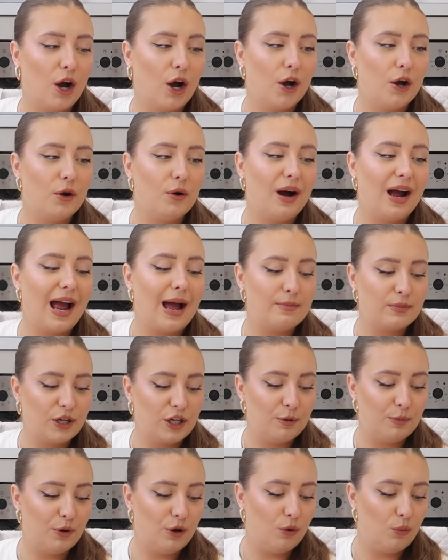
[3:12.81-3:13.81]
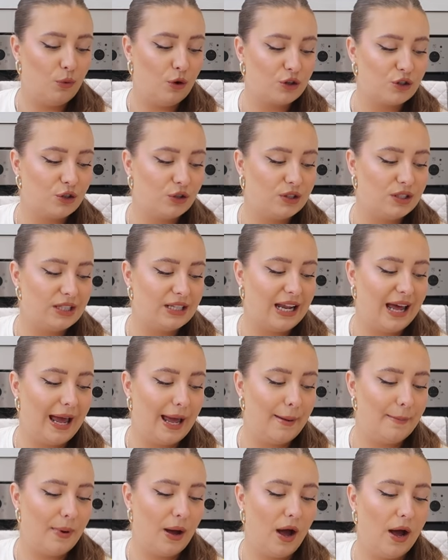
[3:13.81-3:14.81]
I am going to put a wash on
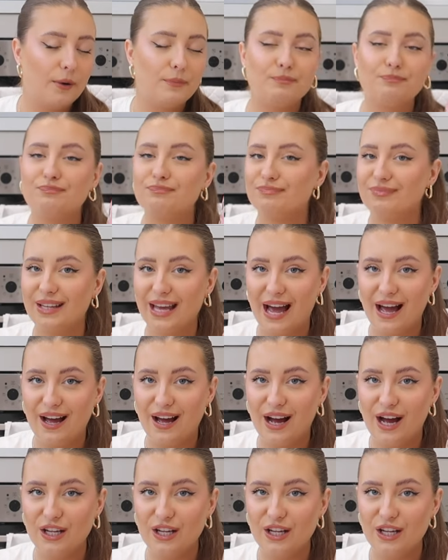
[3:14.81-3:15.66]
today, but yeah,